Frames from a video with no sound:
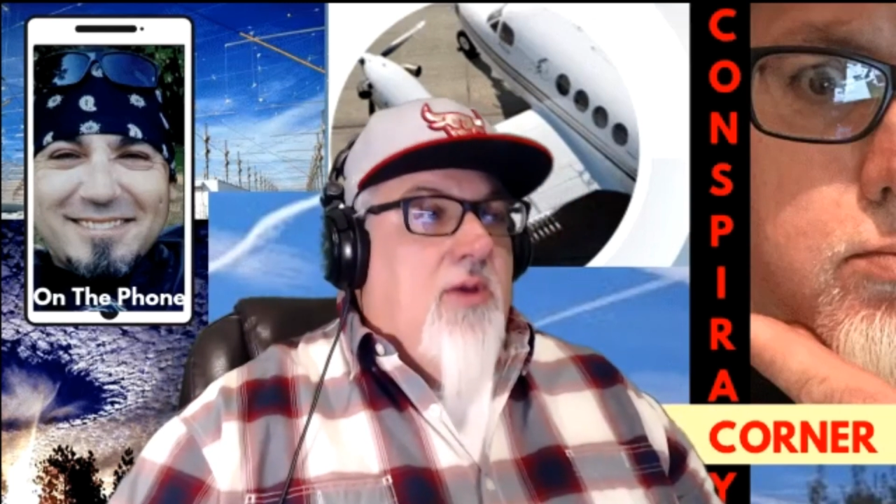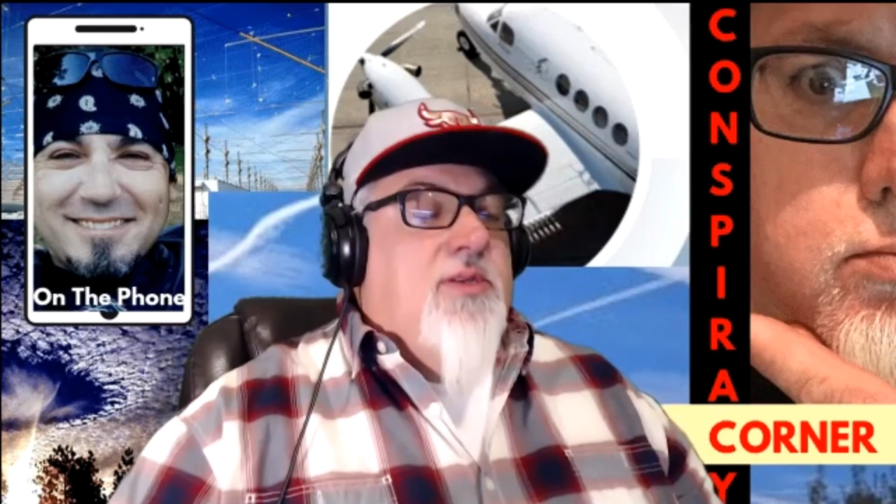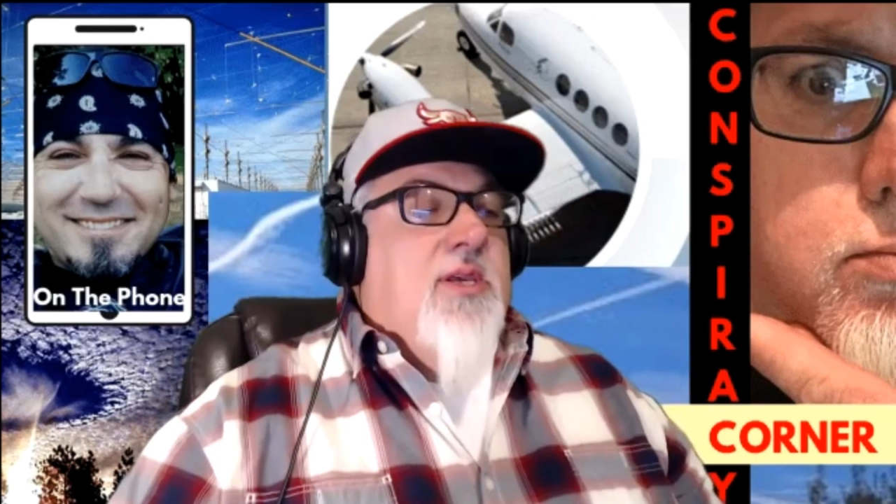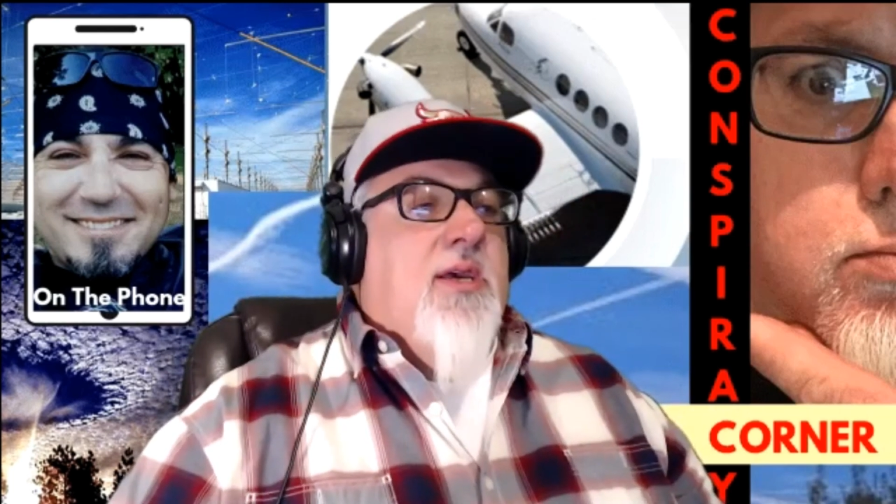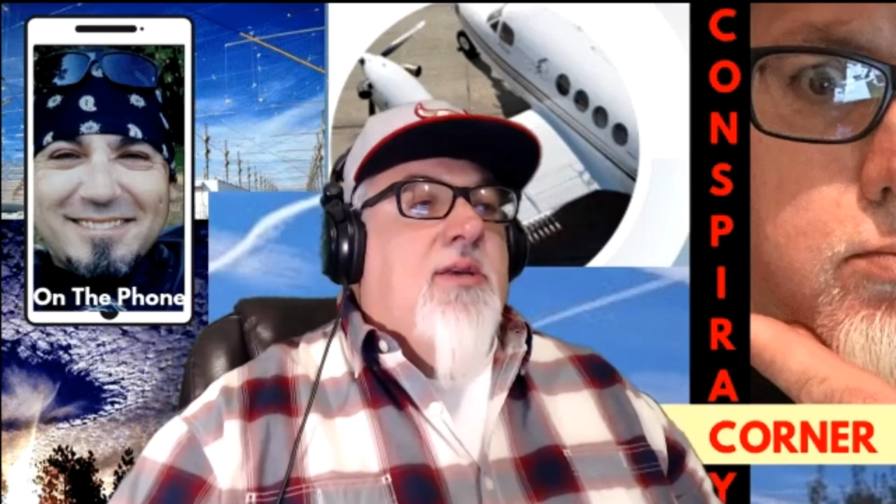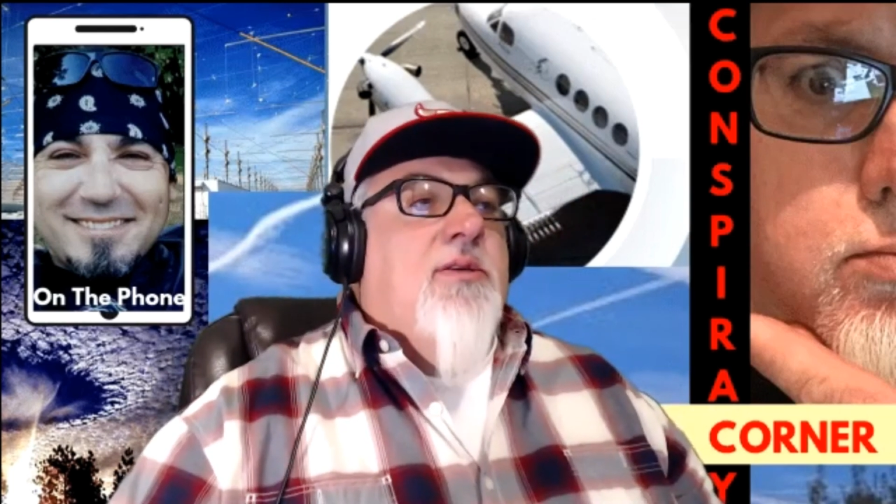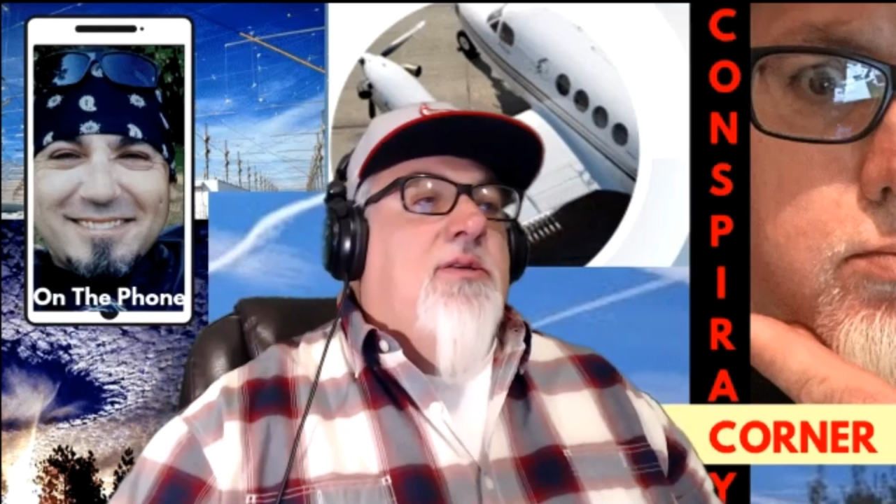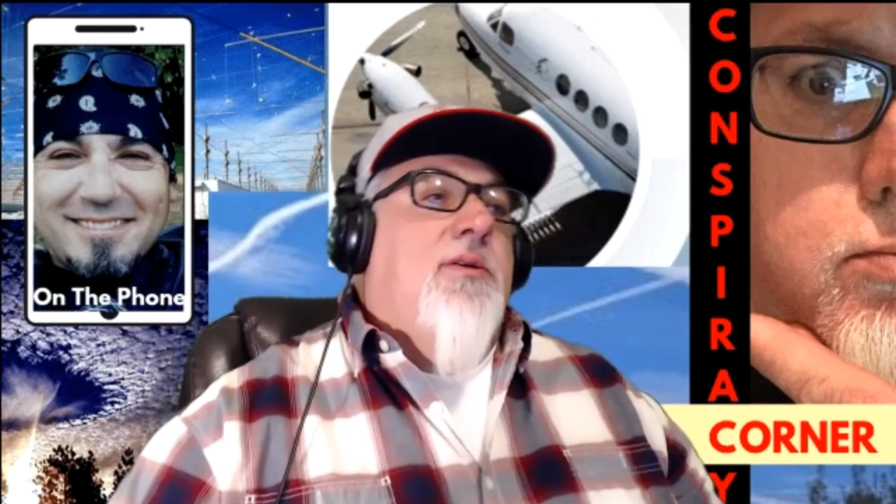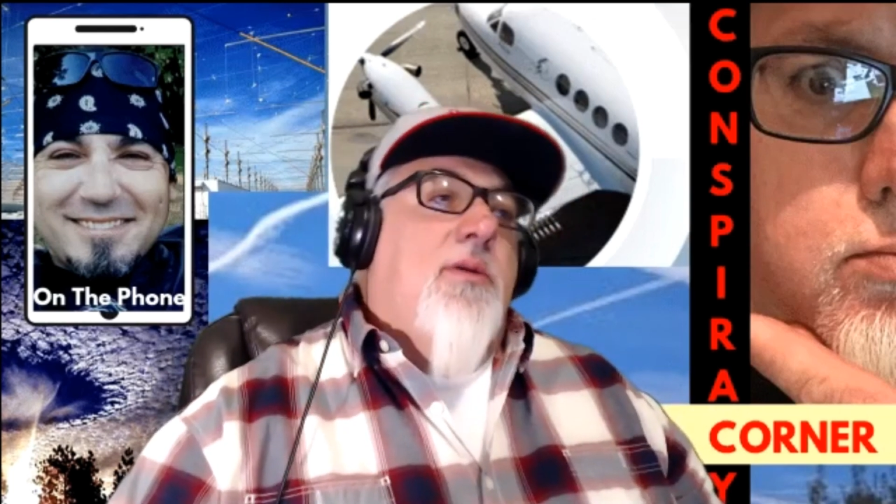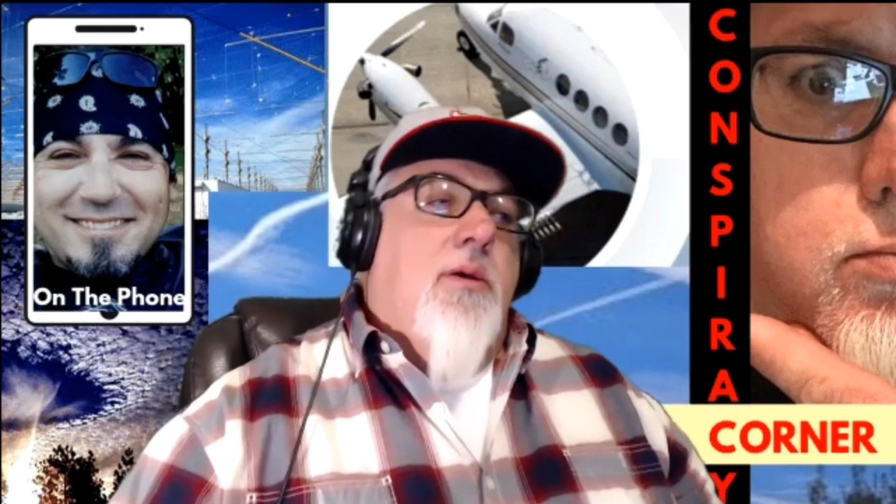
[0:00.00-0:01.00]

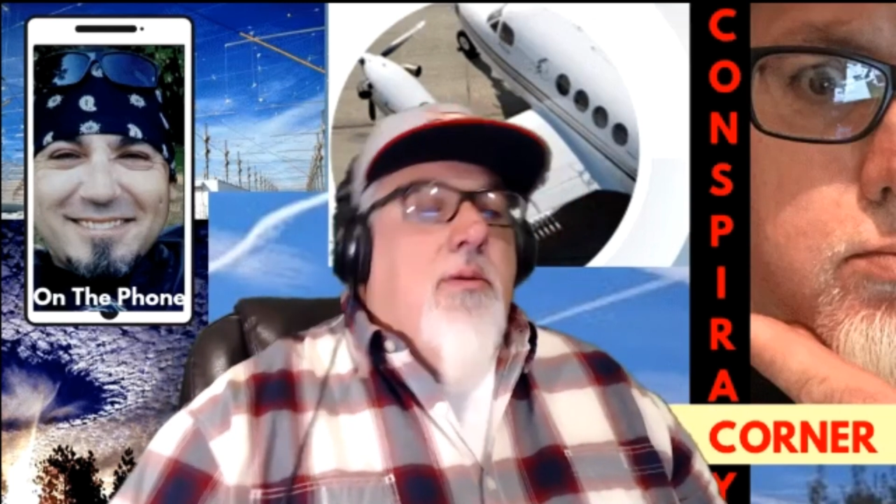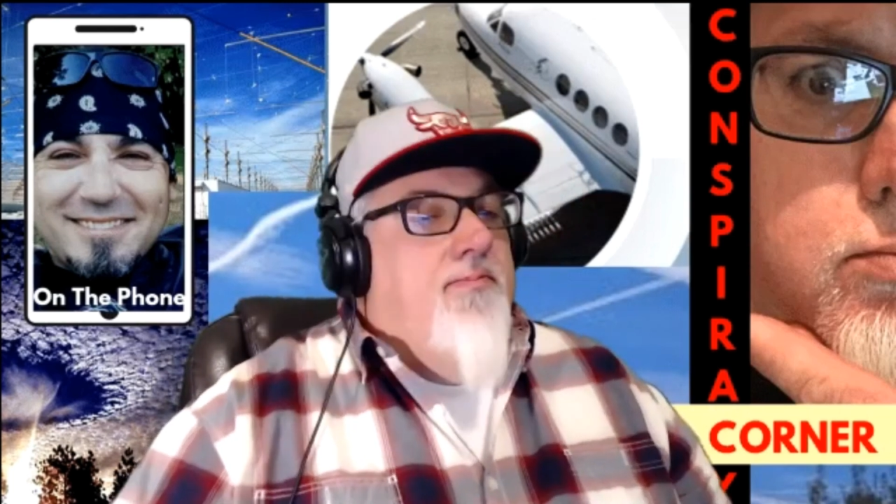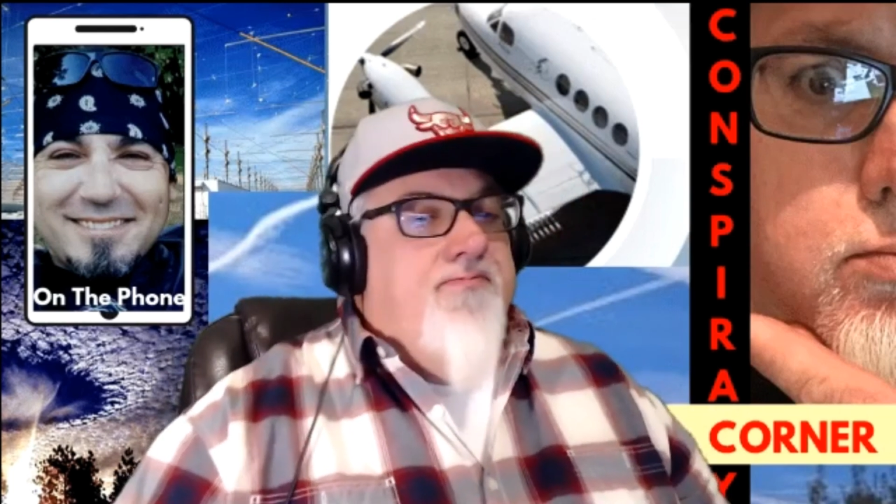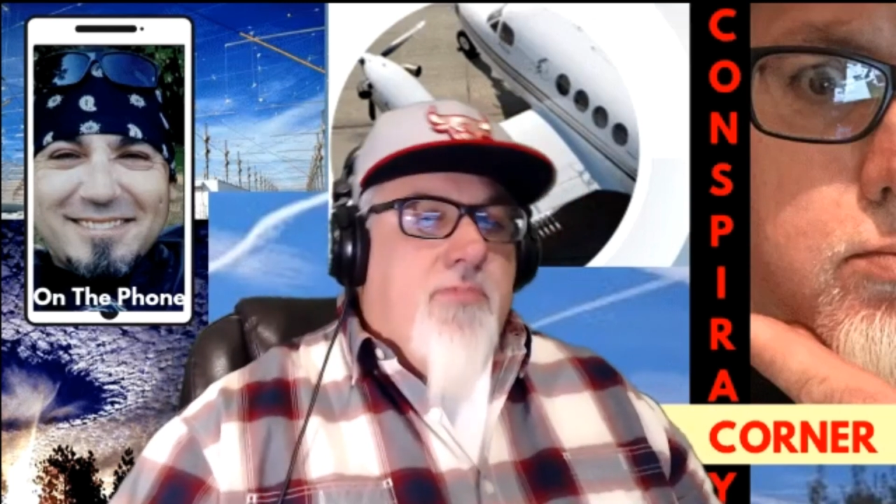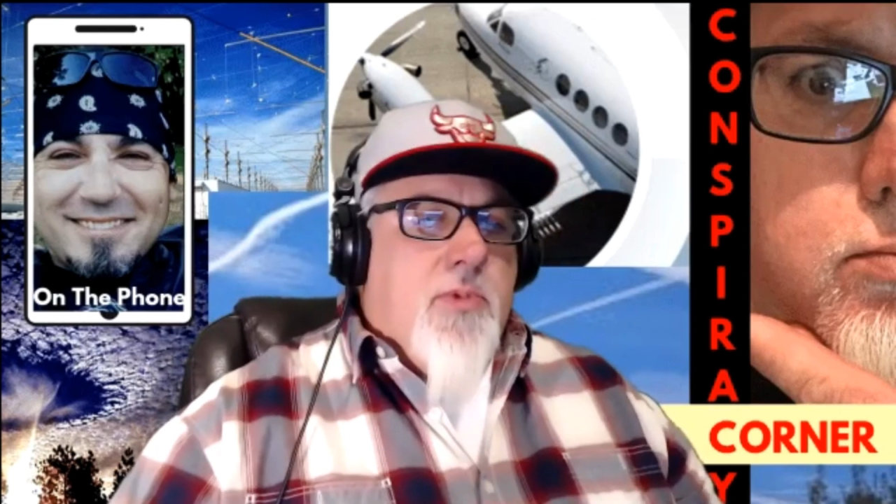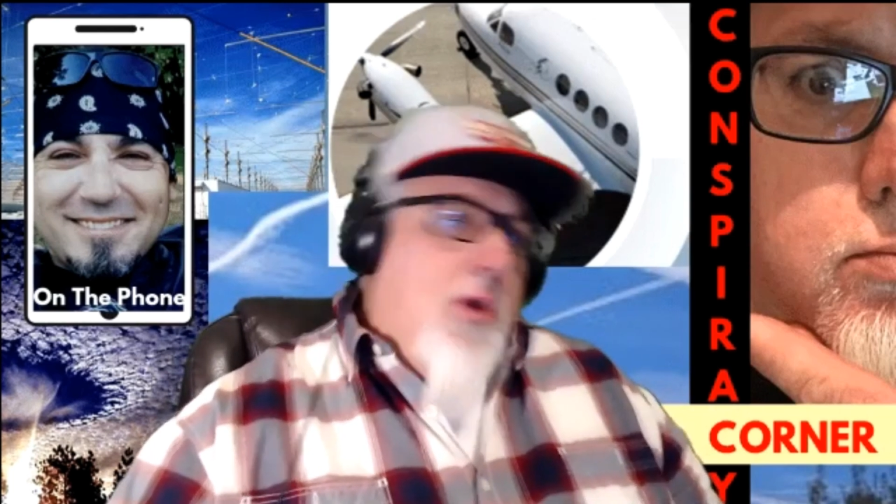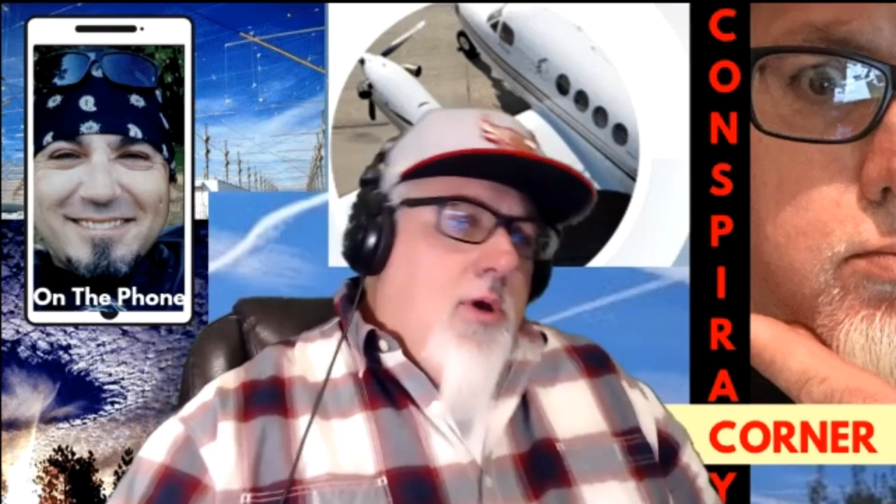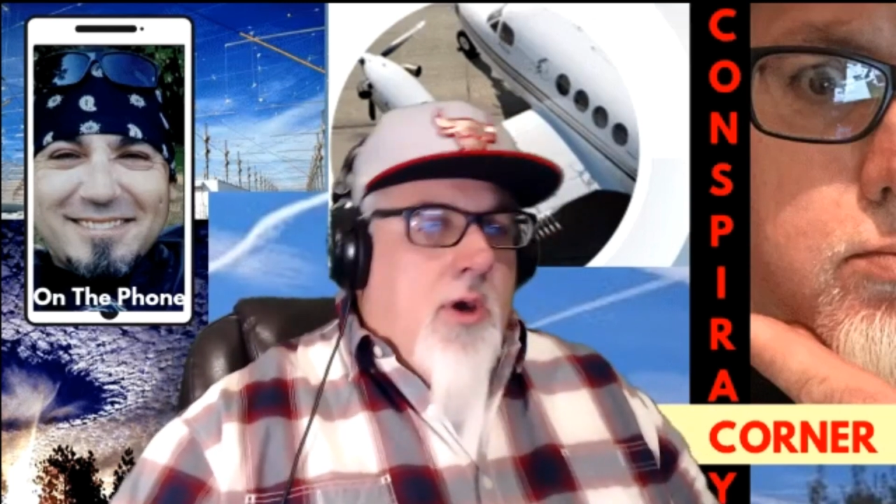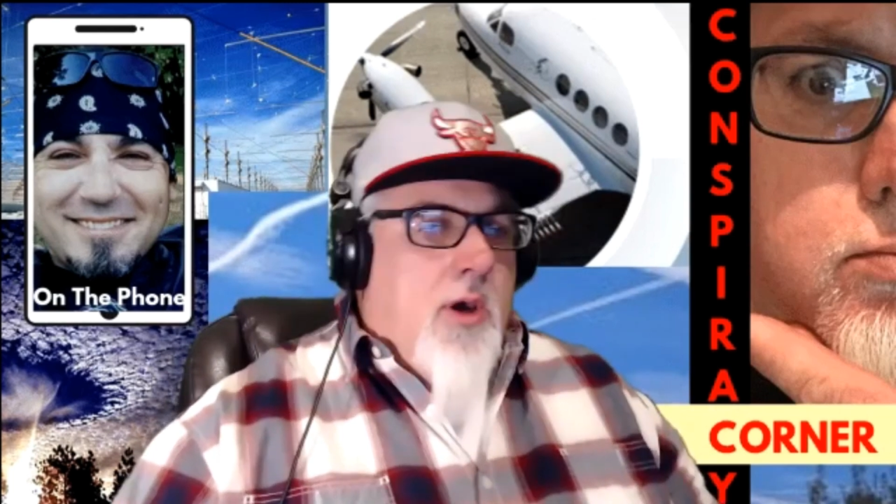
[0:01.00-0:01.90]
says, the